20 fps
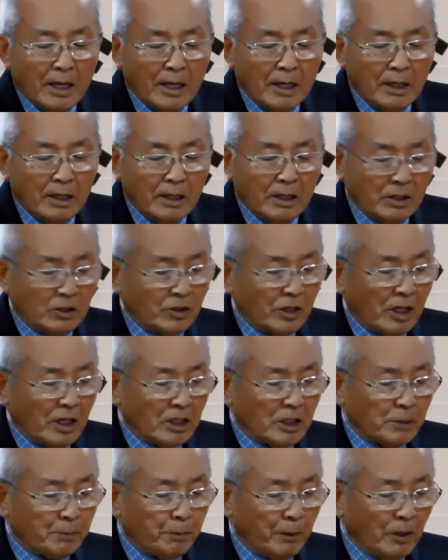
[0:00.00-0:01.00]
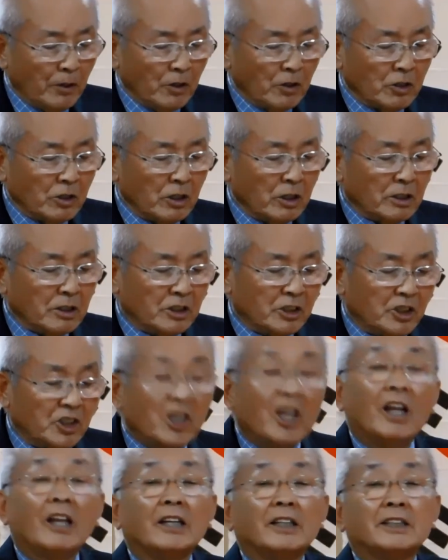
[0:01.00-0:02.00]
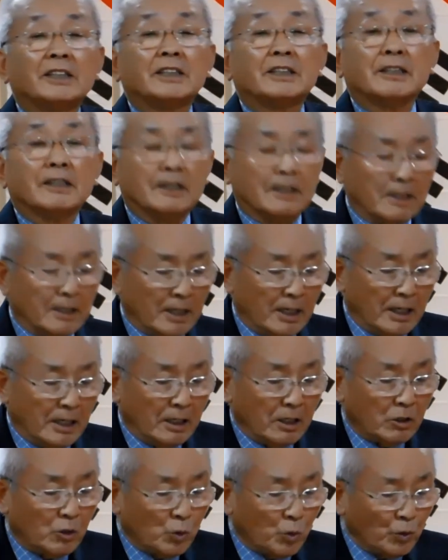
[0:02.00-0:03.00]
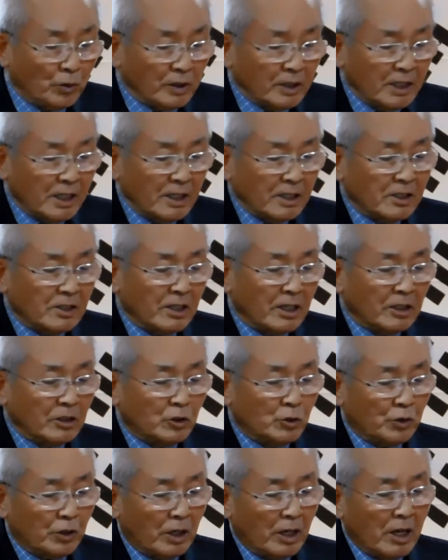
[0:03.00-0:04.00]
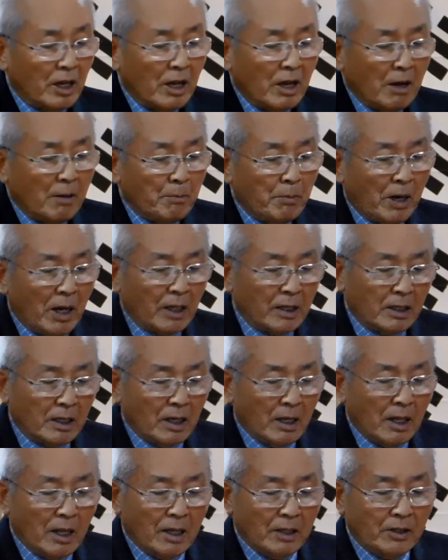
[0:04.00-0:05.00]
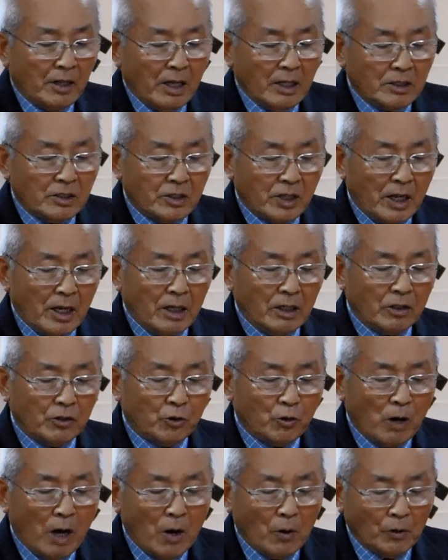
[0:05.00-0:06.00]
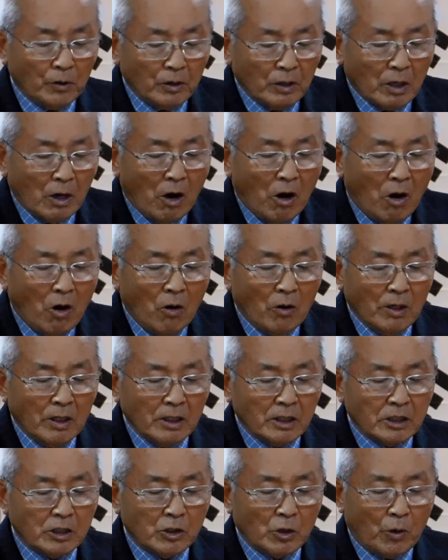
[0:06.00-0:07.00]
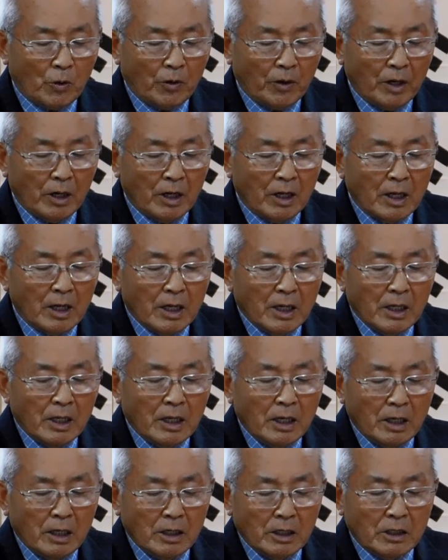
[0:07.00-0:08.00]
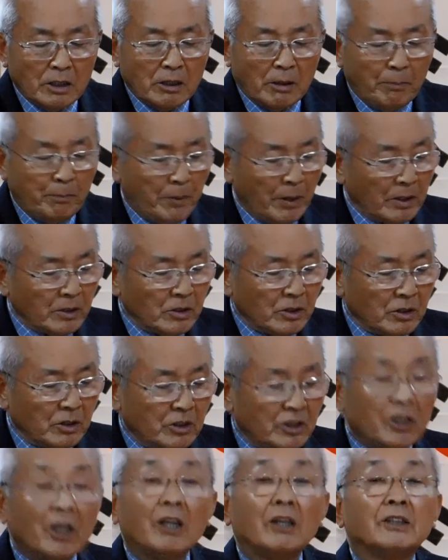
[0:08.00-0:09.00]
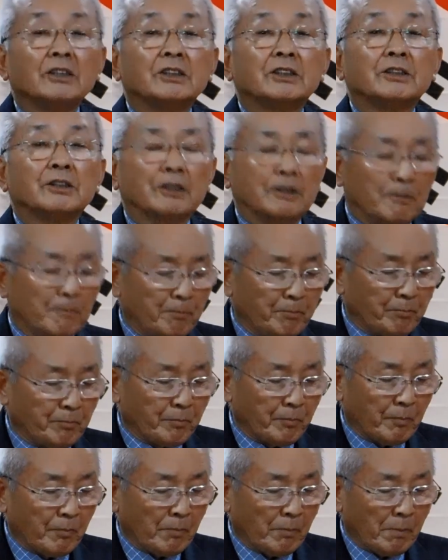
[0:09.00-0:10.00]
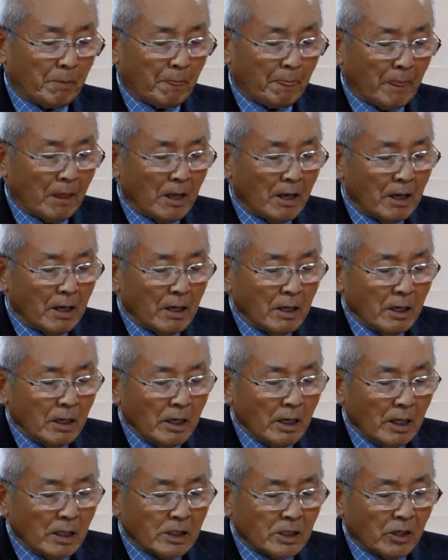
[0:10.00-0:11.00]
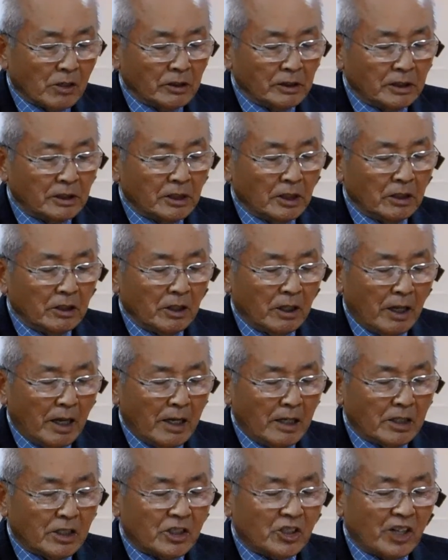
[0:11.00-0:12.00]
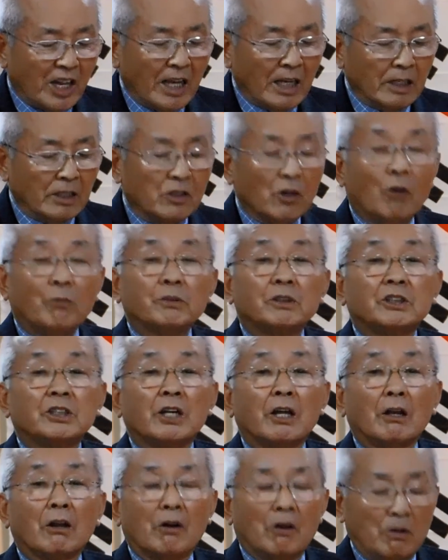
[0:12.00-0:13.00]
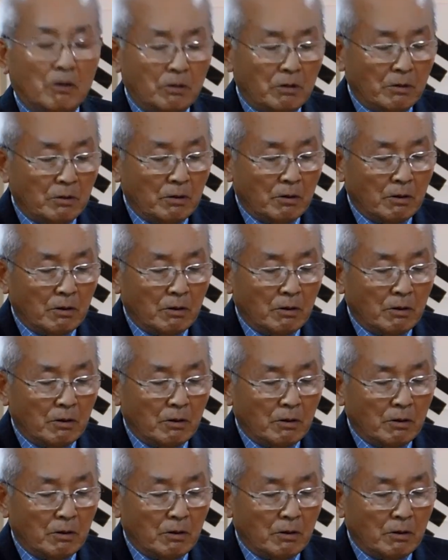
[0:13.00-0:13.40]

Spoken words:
He is a Spanish cellist in the 20th century, but they say throughout all his story, he is the best cellist. He is considered a saint of cello.